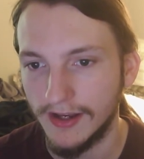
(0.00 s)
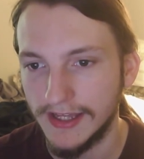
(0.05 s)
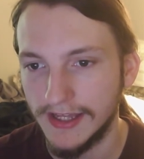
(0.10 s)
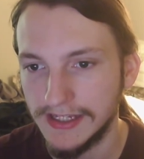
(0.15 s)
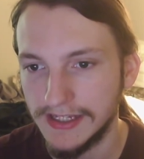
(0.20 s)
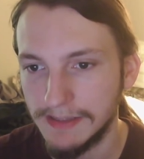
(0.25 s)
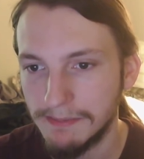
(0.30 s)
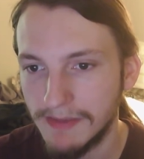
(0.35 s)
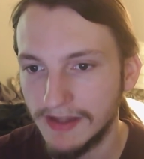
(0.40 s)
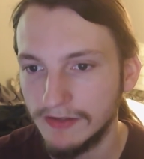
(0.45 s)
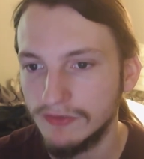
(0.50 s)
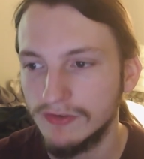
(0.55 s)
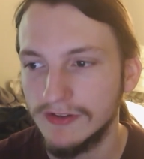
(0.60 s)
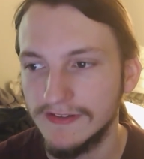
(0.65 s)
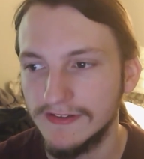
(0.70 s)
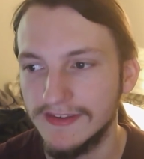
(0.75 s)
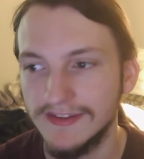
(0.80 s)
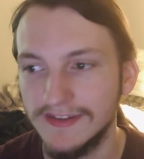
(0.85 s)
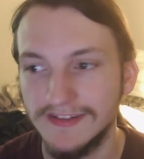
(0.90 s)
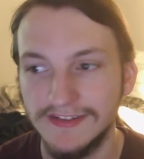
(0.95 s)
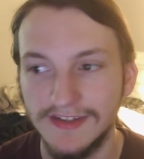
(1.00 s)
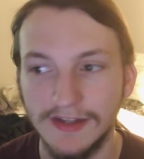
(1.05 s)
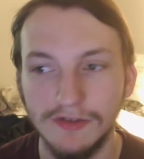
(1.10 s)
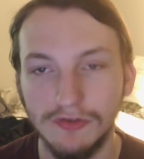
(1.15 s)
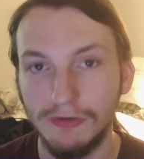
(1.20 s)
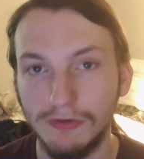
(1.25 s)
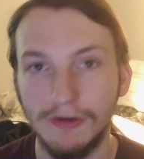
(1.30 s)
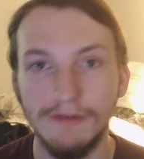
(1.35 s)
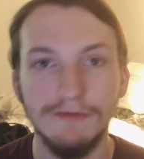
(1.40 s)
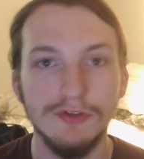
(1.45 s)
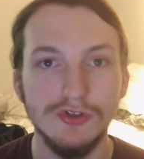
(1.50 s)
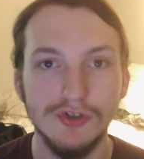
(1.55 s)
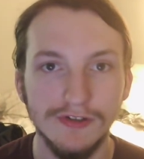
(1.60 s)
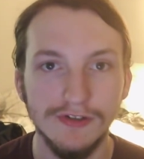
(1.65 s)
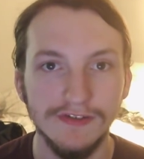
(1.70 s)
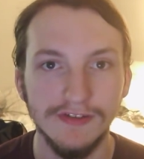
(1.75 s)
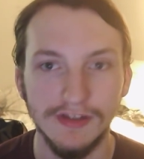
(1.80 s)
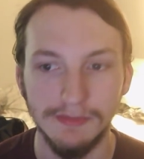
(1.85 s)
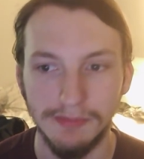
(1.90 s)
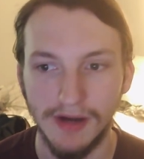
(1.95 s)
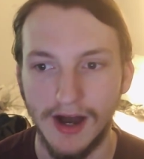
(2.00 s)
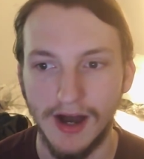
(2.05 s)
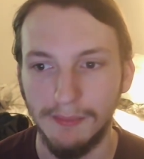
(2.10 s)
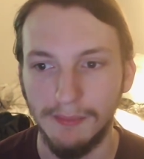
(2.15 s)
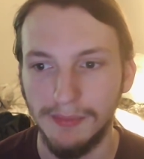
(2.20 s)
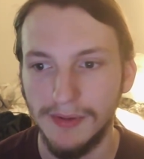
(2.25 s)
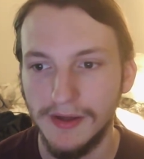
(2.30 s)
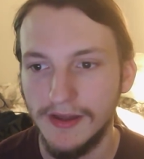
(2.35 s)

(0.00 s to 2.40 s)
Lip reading: and he mentions the center of a Tootsie Pop.